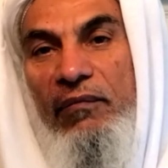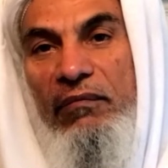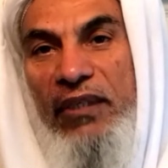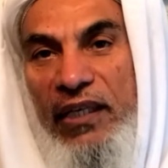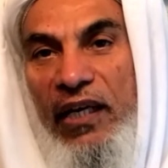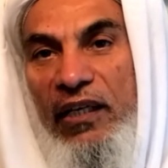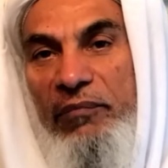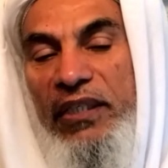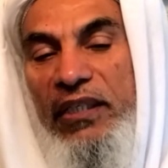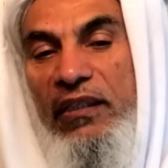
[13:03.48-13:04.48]
By that I
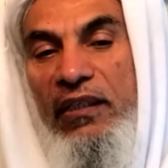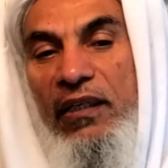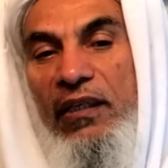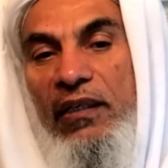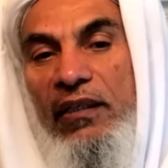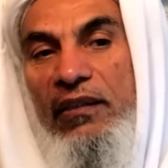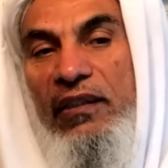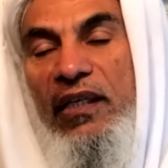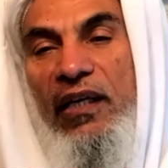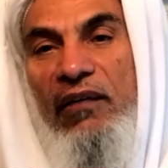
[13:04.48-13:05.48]
mean
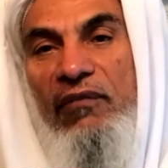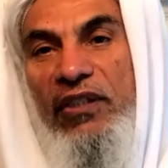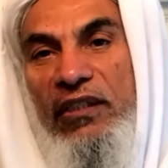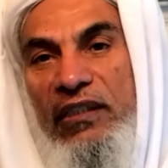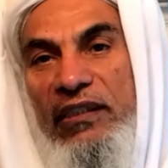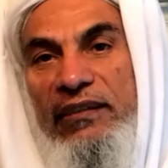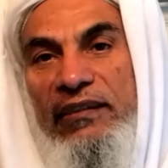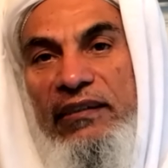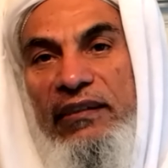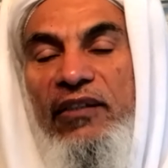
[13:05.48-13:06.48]
they are
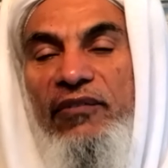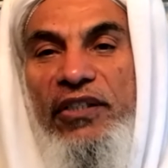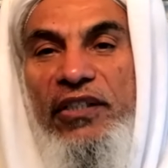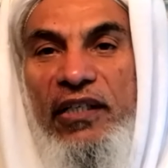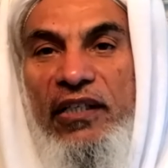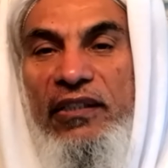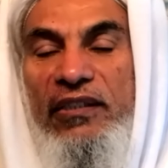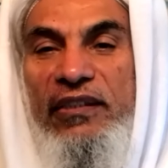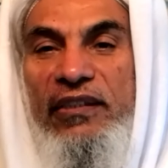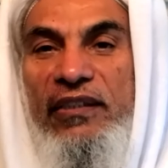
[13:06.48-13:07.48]
workers in the
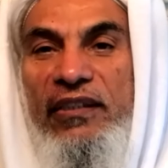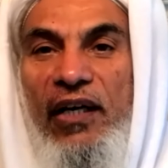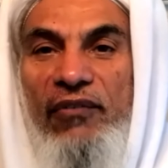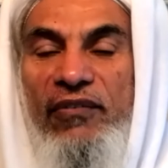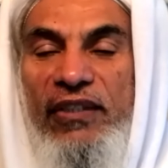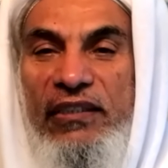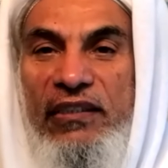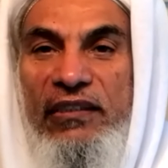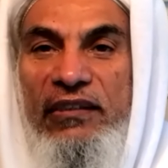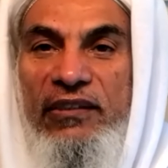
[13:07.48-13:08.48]
vineyard of the
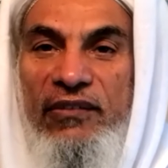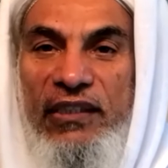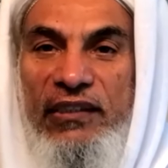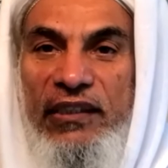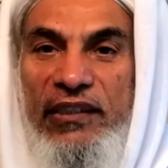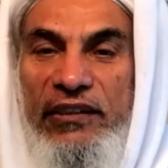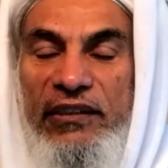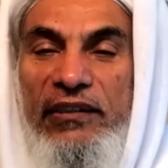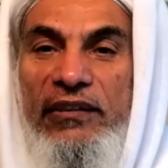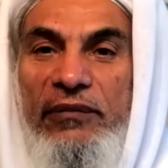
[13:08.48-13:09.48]
Western
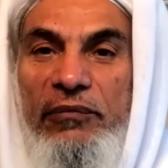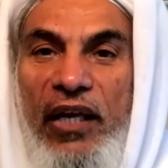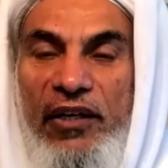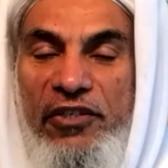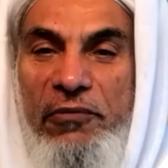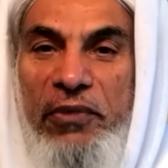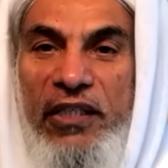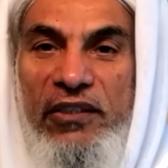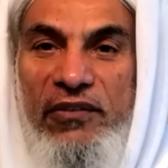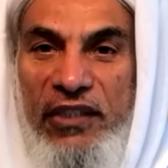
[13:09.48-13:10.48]
civilization's
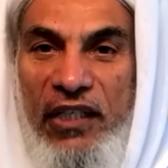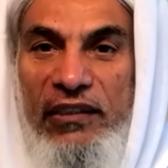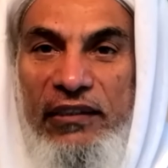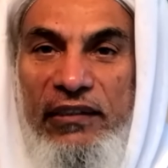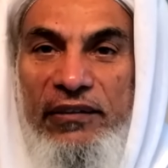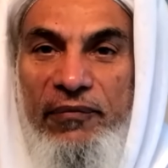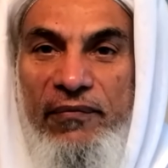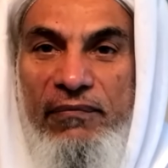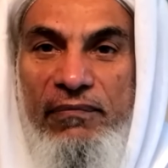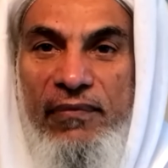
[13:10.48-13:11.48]
enterprise of science.
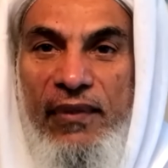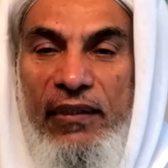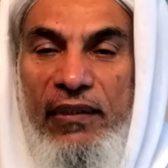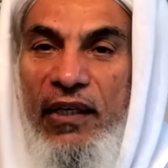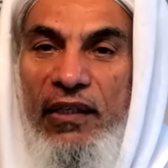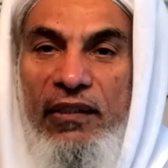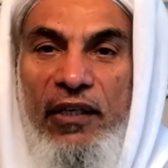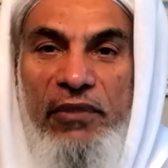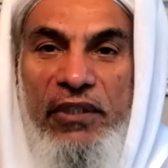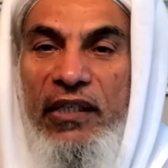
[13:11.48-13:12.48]
They are the
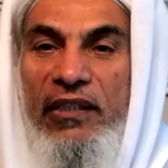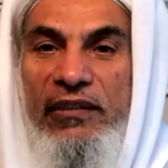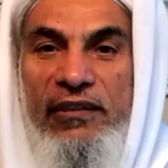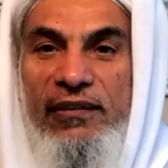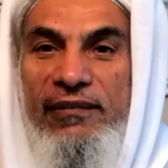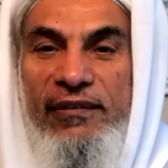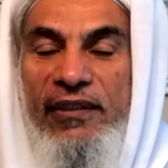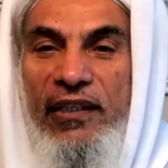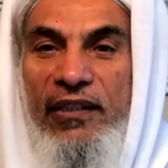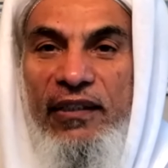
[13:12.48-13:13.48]
immigrants, they
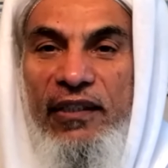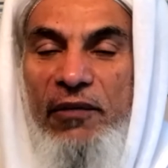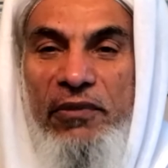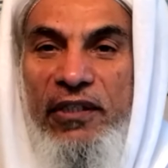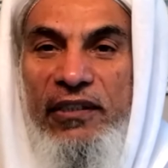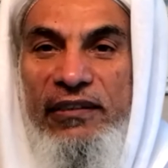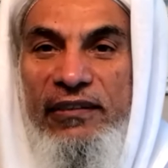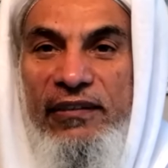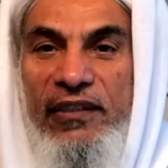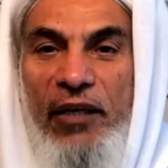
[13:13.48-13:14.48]
are the
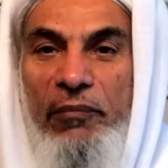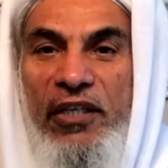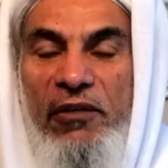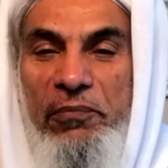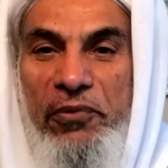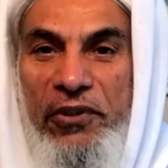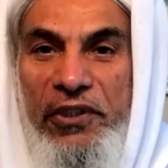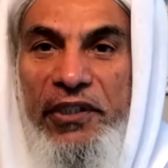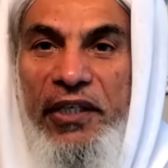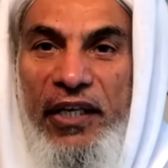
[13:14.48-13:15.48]
laborers, they have been
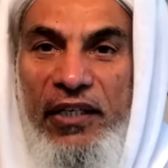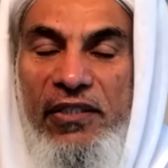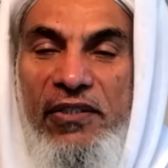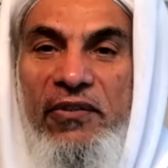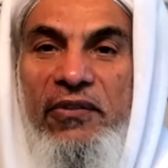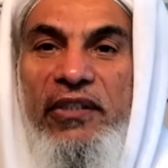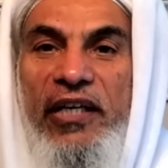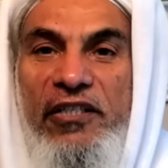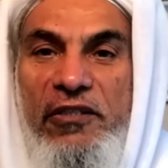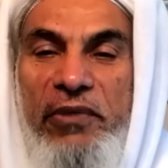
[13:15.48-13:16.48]
imported into the
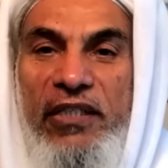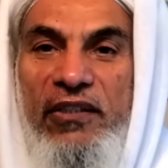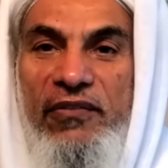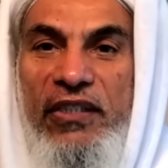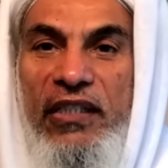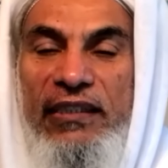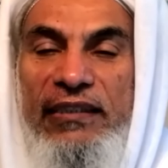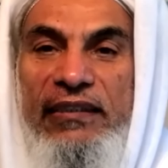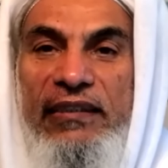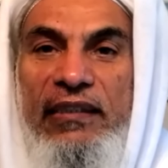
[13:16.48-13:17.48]
enterprise of
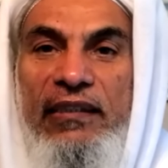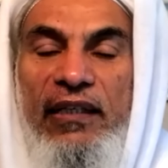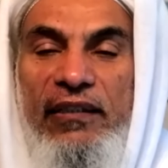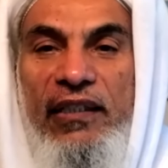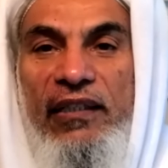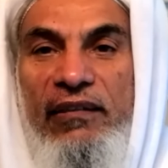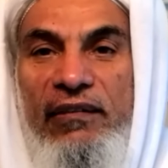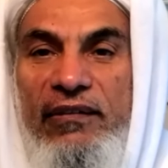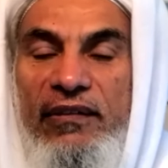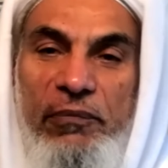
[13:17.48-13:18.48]
science, and
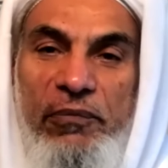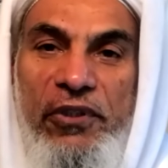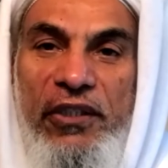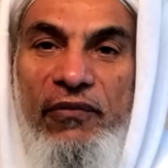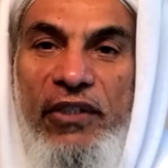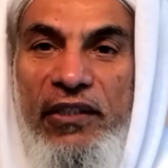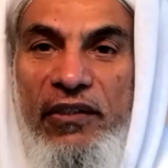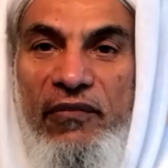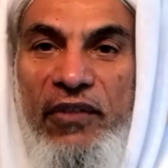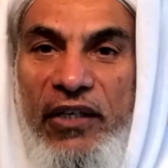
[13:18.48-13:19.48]
they put in
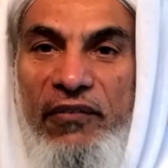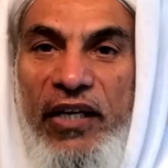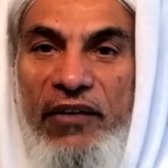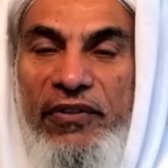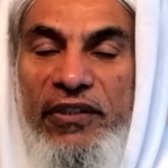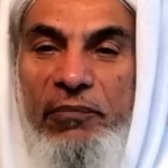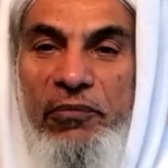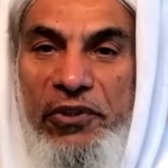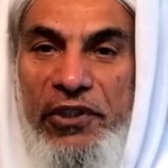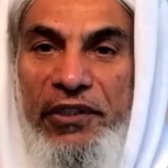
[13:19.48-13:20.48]
whatever effort they
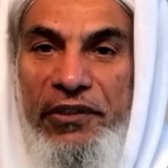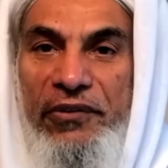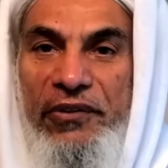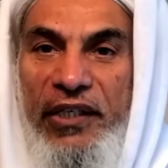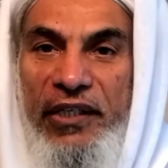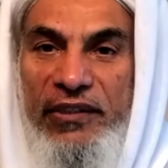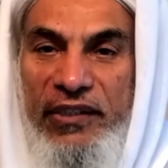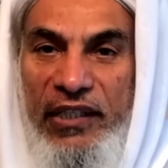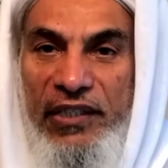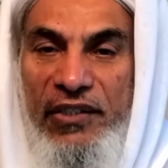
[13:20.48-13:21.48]
put into that
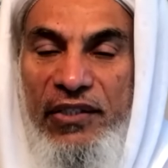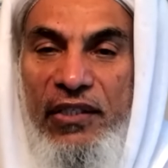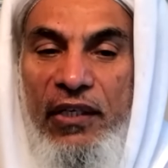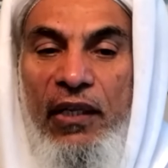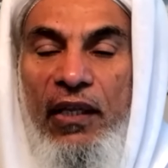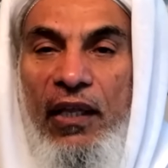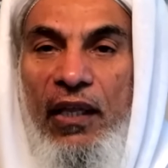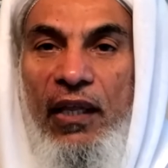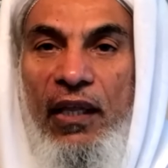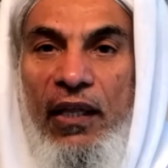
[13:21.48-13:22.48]
science.
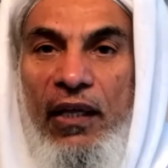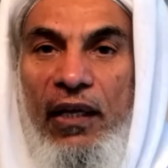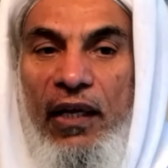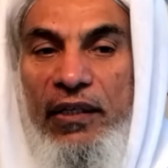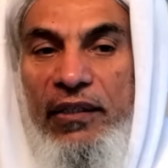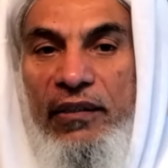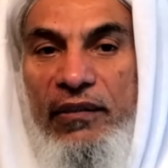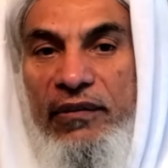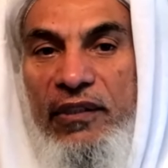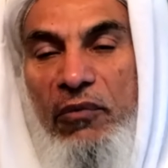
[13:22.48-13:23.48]

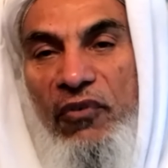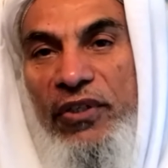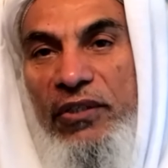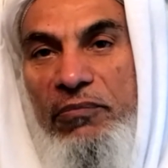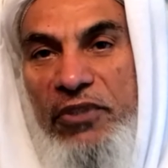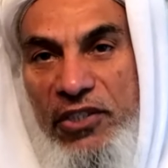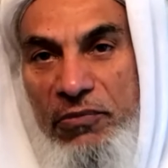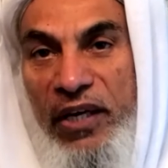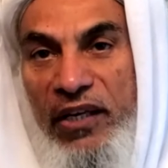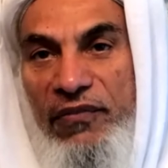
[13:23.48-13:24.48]
And some of it is
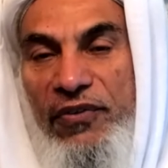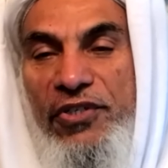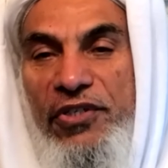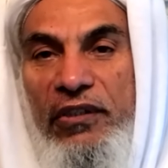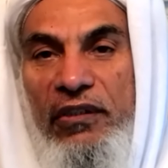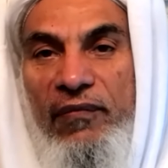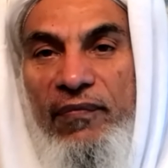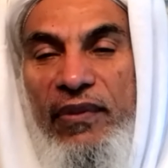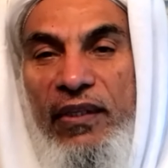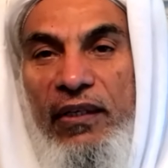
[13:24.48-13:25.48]
beneficial,
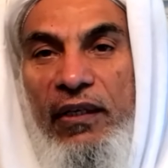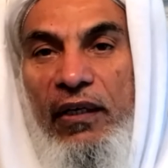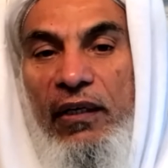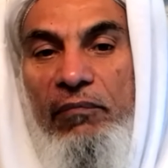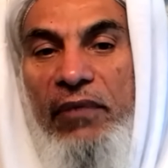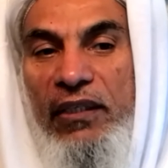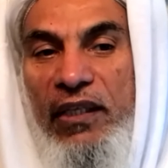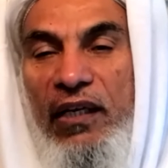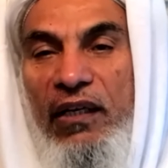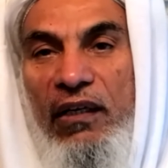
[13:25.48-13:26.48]
but they
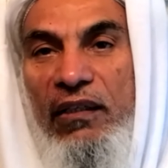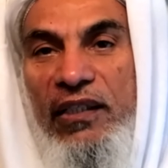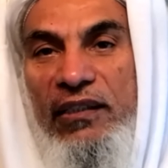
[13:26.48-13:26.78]
are not